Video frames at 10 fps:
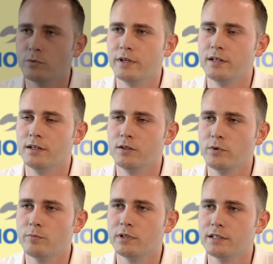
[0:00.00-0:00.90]

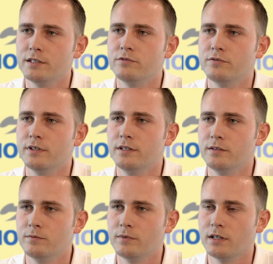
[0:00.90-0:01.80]
We believe
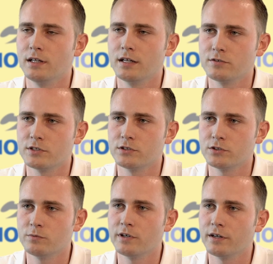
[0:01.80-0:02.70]
in a lot of
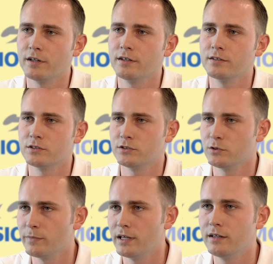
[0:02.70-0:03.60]
social marketing,
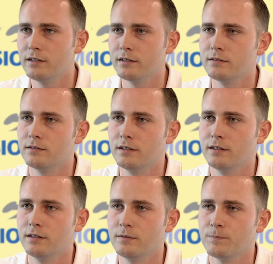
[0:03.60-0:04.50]
social media.
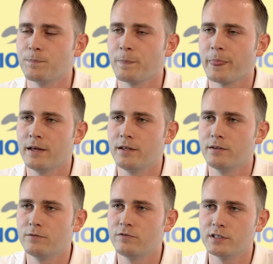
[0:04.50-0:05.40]

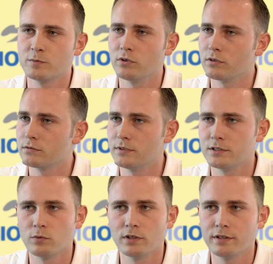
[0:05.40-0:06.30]
Facebook
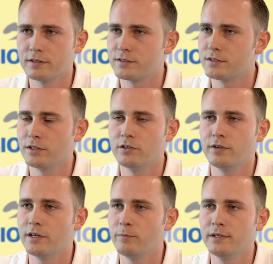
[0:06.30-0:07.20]
is one that's
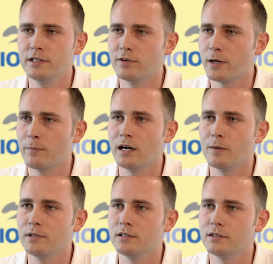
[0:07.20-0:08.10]
very big, very
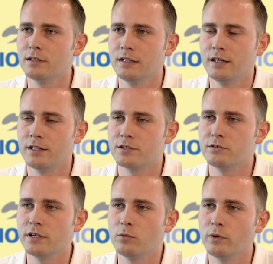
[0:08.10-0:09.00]
popular. It's a
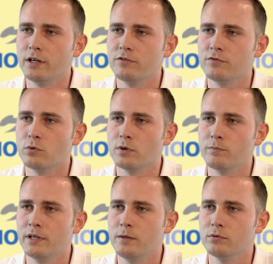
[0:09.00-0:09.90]
great way for
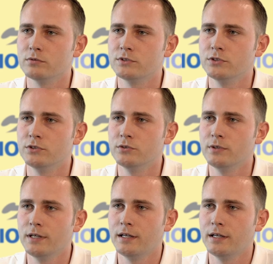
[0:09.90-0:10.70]
people to,